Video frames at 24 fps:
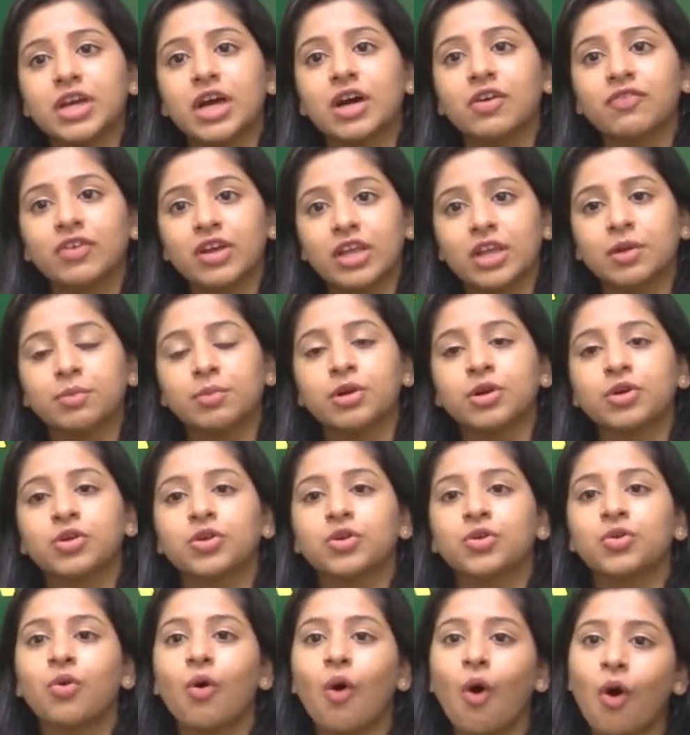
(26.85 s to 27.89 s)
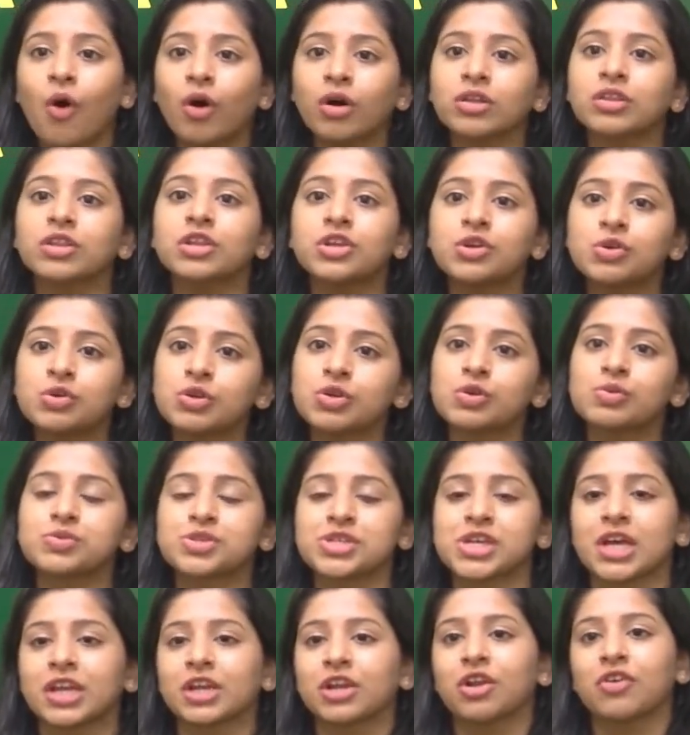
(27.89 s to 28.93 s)
available to you on the YouTube
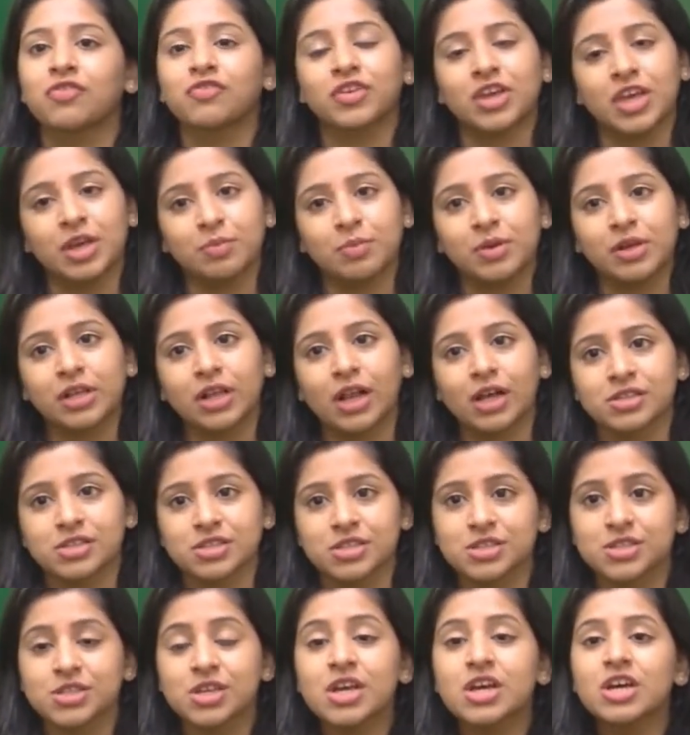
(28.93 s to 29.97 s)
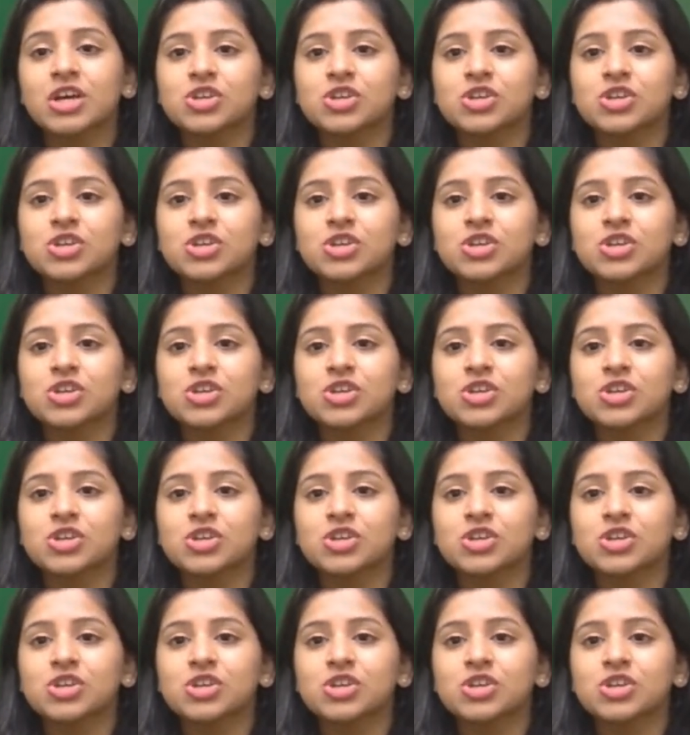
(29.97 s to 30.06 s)
channel of KP Classes.